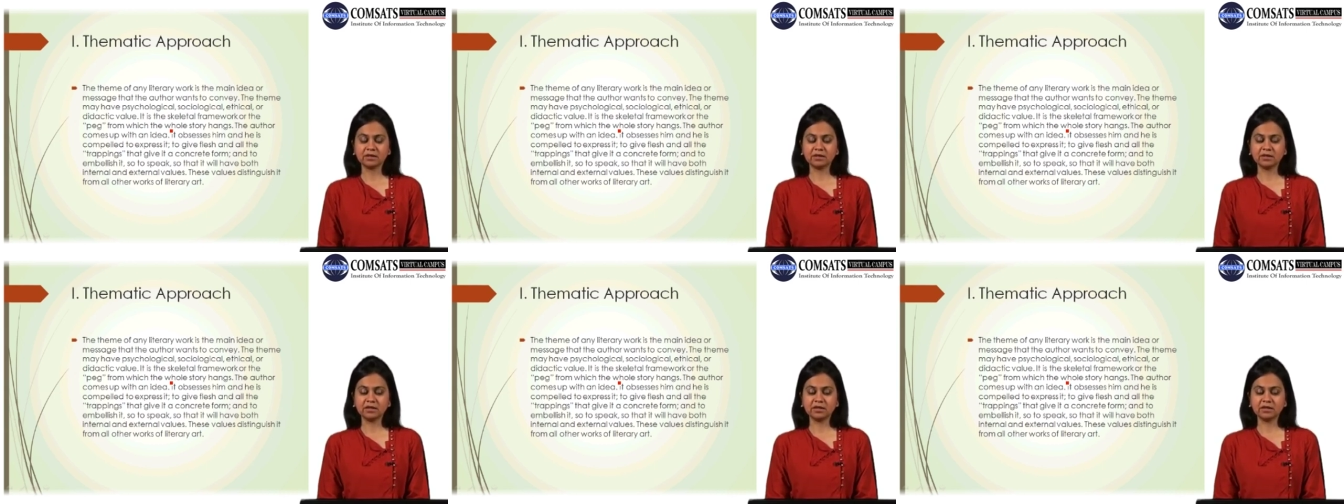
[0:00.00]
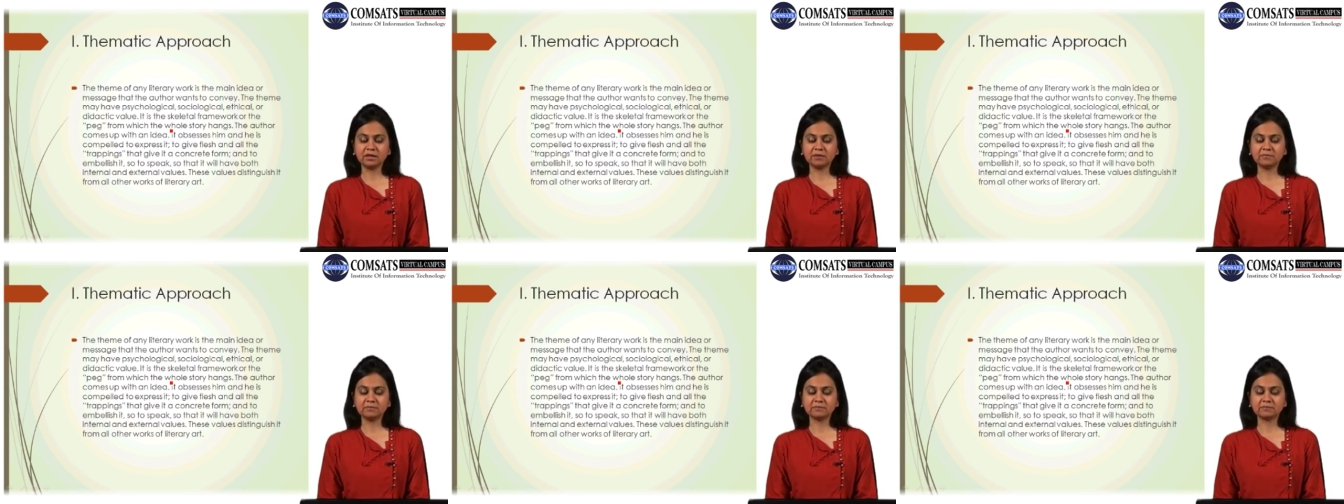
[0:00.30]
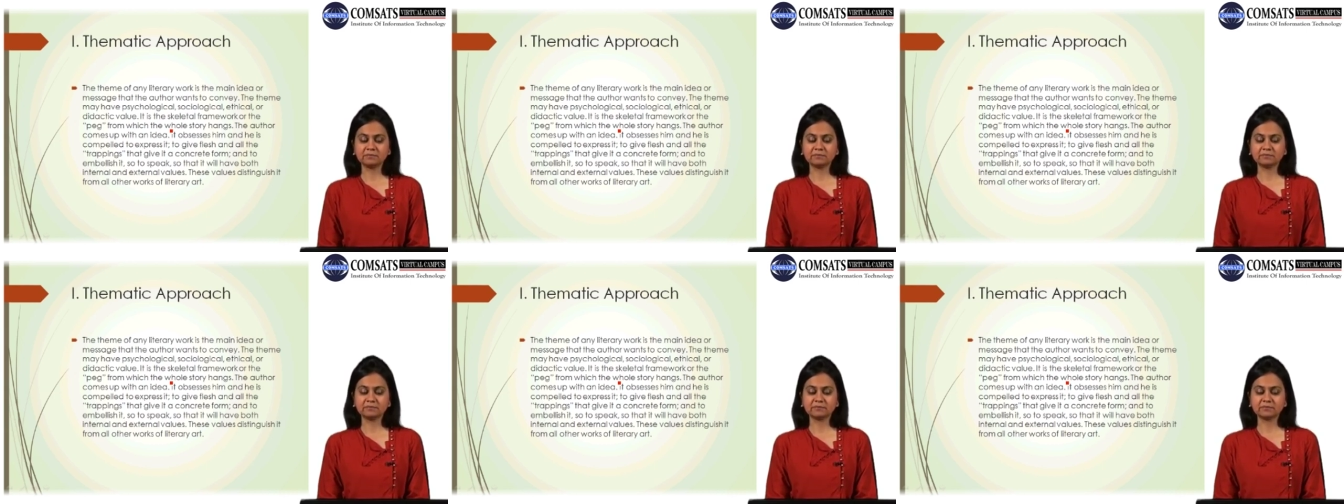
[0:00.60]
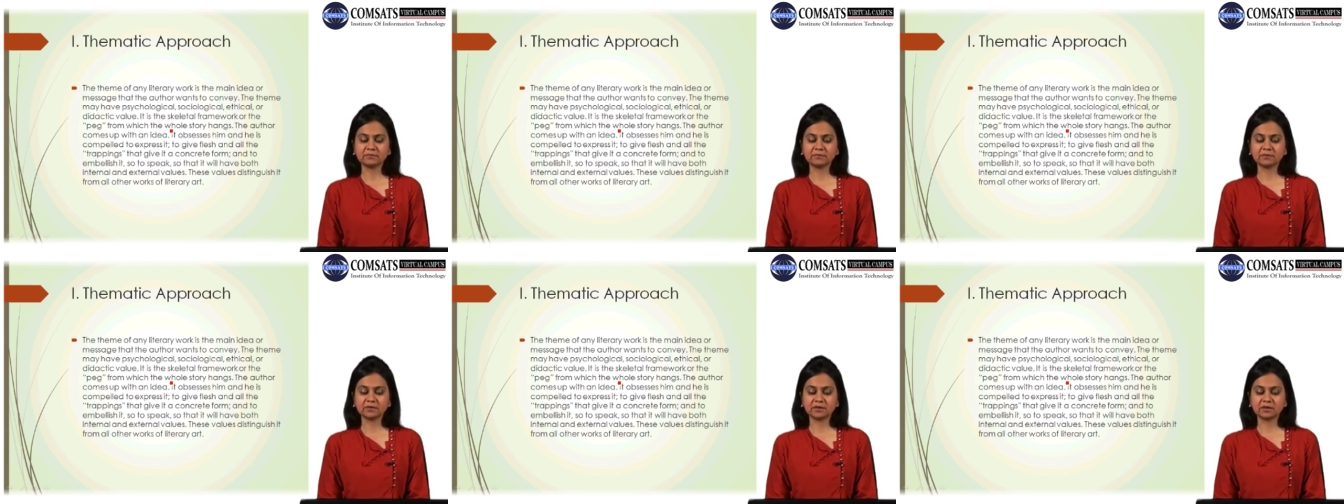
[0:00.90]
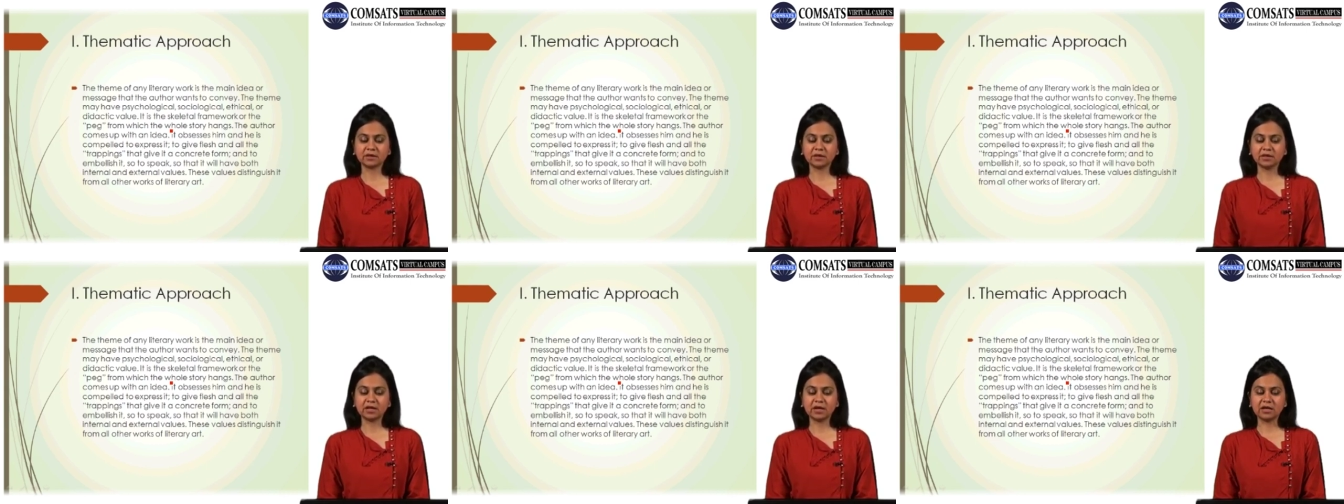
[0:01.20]
the
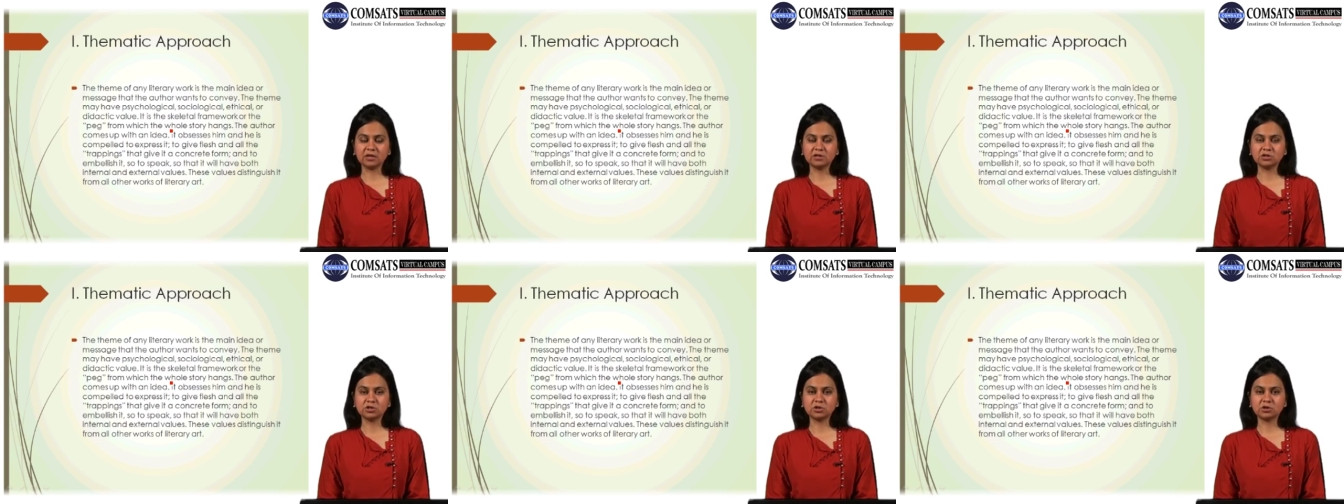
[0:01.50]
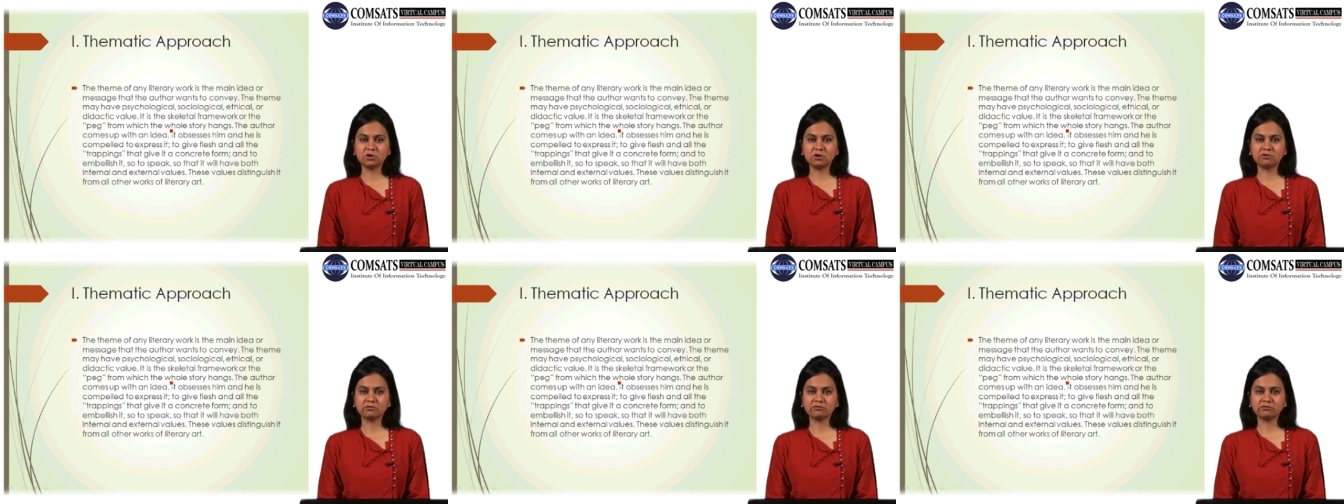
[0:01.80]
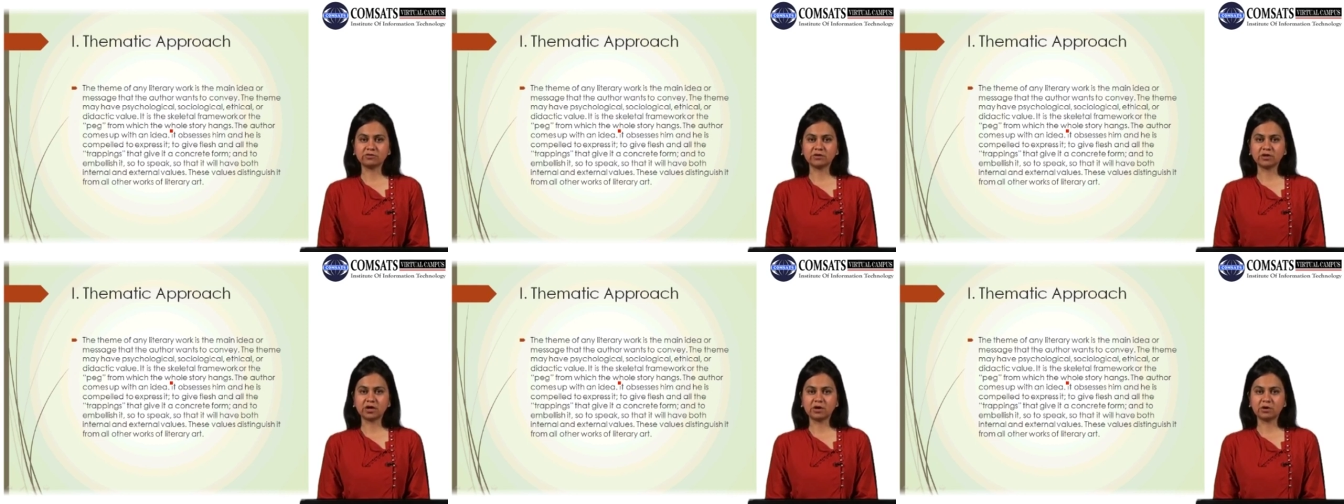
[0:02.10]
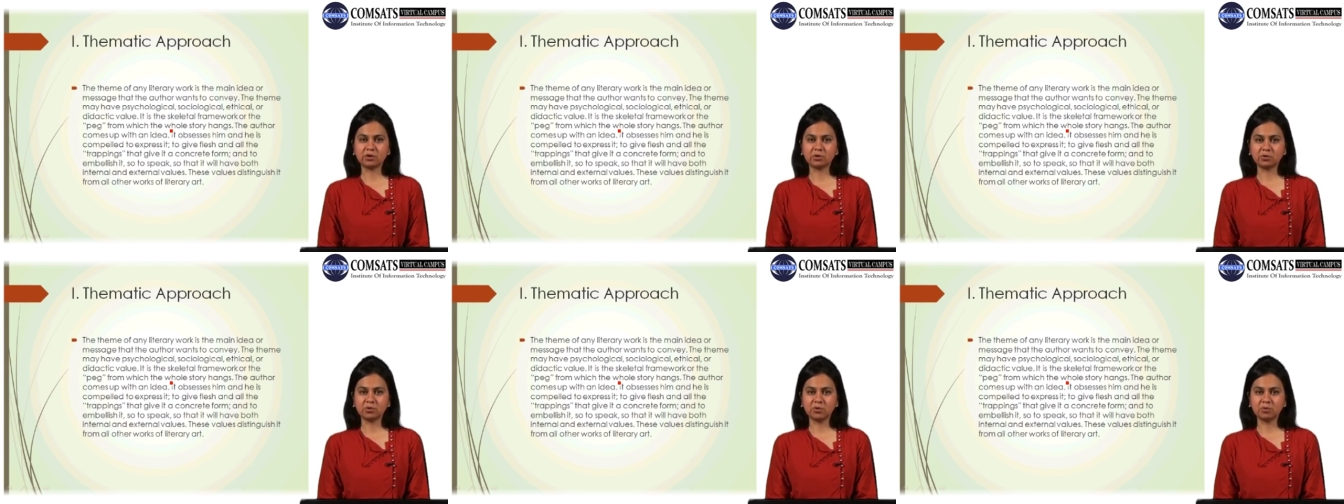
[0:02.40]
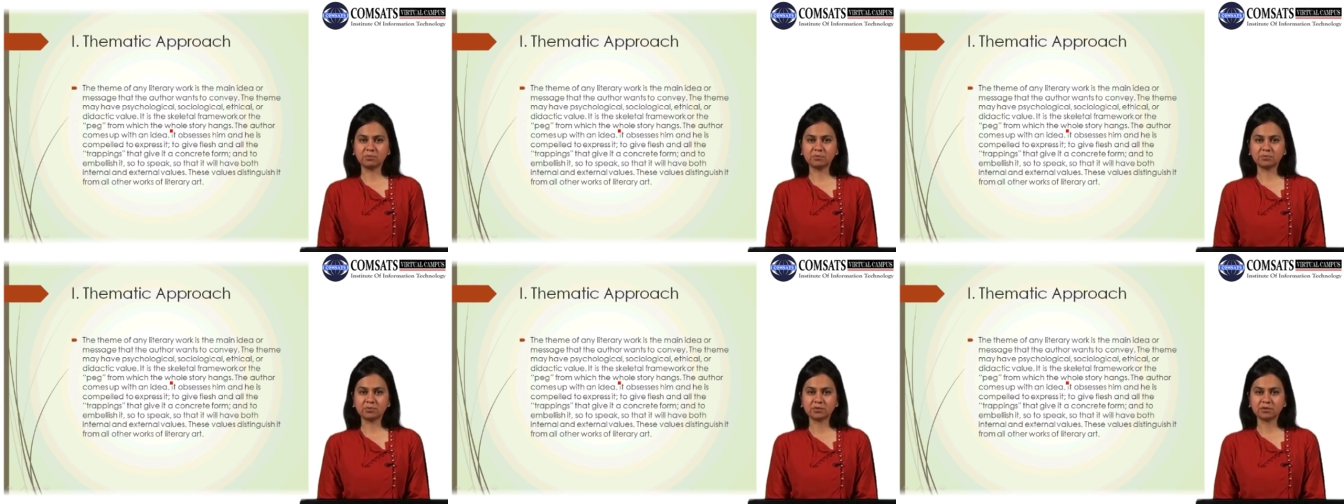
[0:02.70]
analogy of a
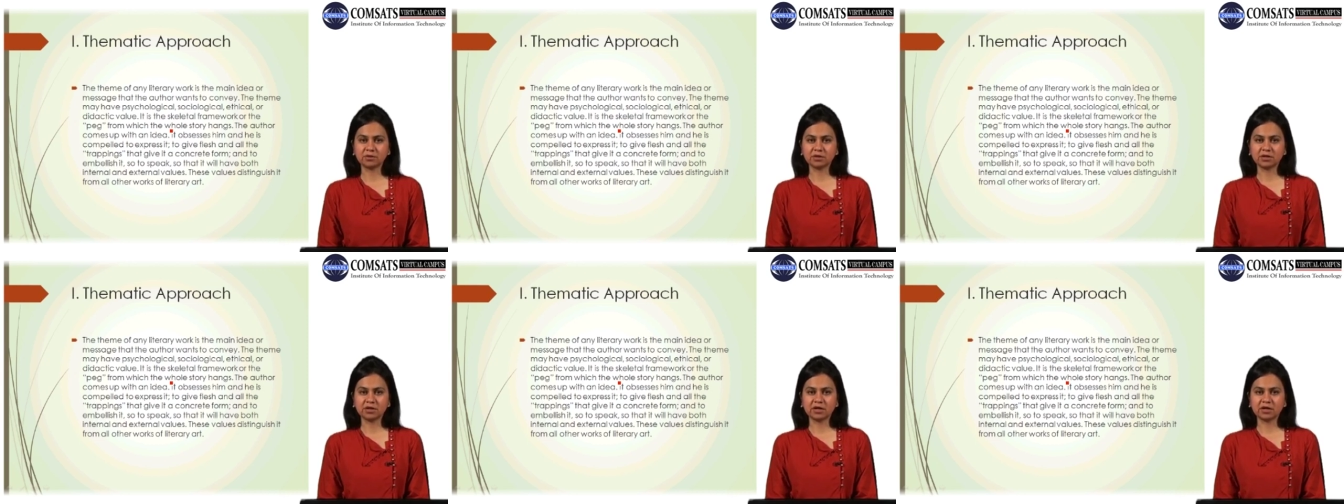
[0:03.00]
rope